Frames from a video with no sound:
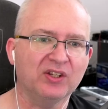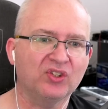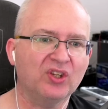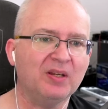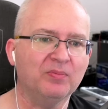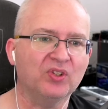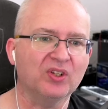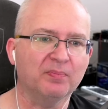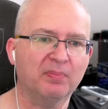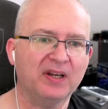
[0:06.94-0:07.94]
it seems
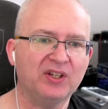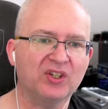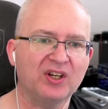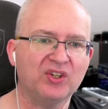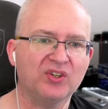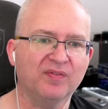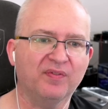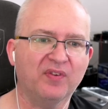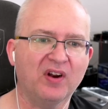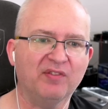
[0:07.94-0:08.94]
that
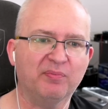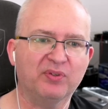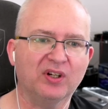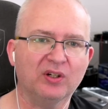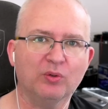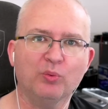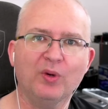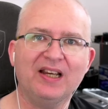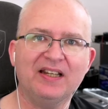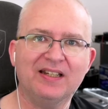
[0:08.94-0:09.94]
PlayStation 5 Pro
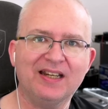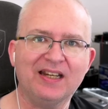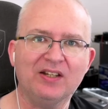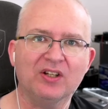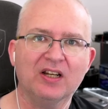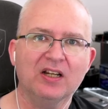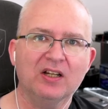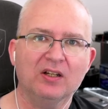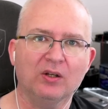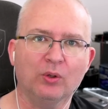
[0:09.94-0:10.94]
will indeed
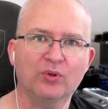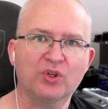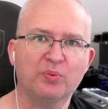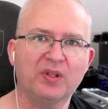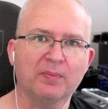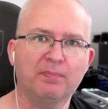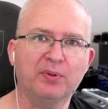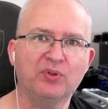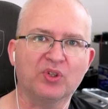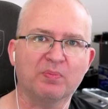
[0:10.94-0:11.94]
launch with a
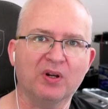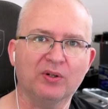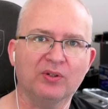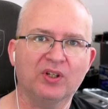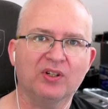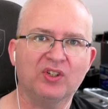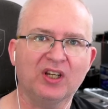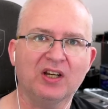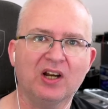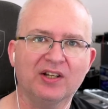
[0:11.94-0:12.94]
boost mode
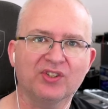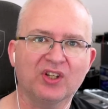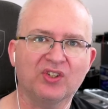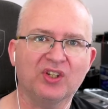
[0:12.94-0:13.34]
to enhance